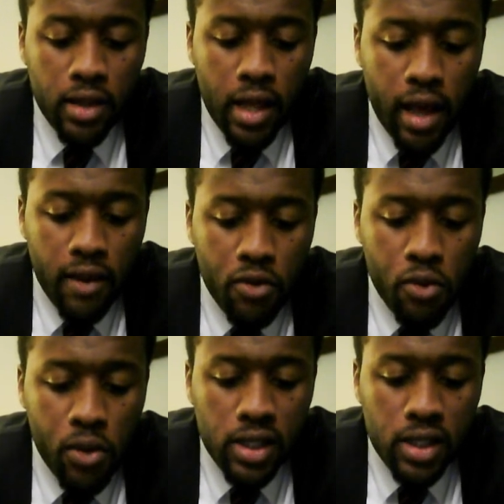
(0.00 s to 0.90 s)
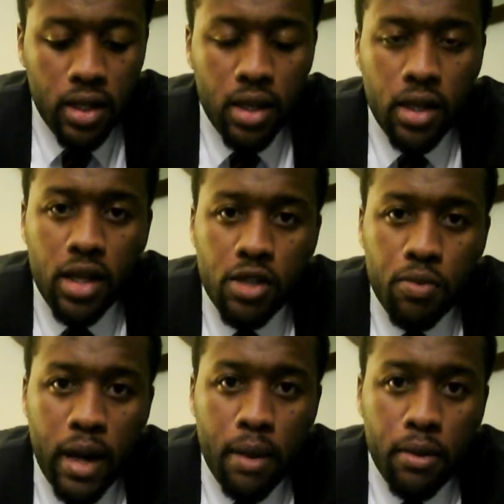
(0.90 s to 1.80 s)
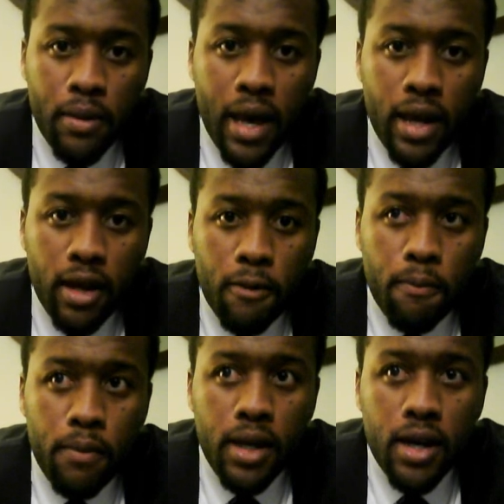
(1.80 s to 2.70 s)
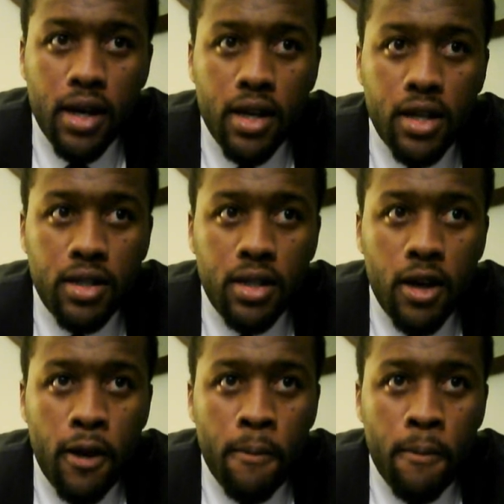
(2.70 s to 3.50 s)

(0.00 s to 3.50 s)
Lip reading: line of questioning is problematic, because